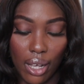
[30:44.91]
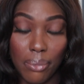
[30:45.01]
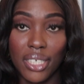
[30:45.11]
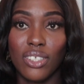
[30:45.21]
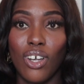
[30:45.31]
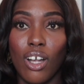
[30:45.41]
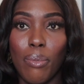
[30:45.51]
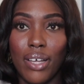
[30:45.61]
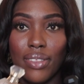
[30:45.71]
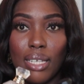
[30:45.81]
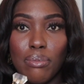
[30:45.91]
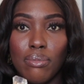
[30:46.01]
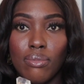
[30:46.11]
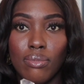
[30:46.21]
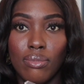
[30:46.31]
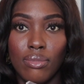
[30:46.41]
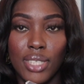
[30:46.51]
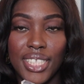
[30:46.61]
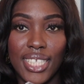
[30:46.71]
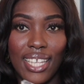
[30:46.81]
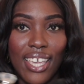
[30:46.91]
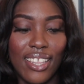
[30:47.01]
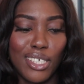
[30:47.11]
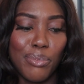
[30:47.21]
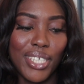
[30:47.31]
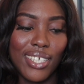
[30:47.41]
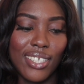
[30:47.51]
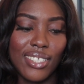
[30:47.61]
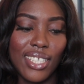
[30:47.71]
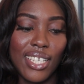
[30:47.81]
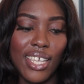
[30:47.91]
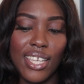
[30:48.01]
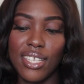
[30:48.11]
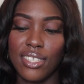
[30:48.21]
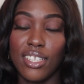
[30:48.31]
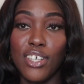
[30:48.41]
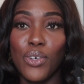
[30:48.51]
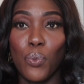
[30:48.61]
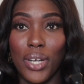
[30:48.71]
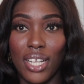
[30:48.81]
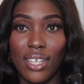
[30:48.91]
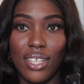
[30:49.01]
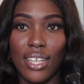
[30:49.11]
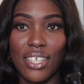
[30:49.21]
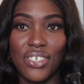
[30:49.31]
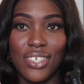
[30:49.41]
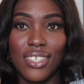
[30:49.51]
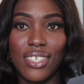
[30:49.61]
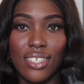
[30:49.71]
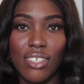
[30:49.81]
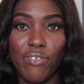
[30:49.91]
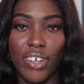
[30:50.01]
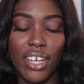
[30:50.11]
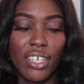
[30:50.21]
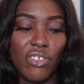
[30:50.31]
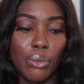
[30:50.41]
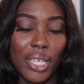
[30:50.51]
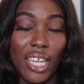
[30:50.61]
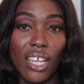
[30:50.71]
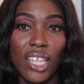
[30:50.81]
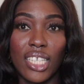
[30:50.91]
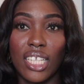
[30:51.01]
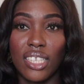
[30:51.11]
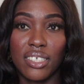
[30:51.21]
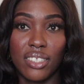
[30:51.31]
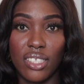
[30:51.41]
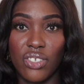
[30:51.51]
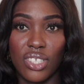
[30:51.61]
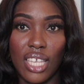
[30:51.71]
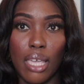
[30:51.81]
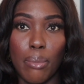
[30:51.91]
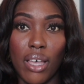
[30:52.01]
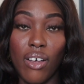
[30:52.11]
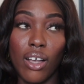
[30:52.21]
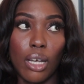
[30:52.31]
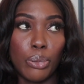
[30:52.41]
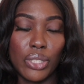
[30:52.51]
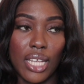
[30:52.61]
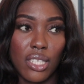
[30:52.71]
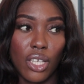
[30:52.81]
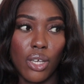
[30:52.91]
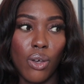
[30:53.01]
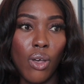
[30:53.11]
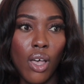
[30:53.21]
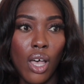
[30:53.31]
I'm going to talk about them together because it is the wedding collection. This is the fragrance from KAYALI that literally just came out a couple days ago.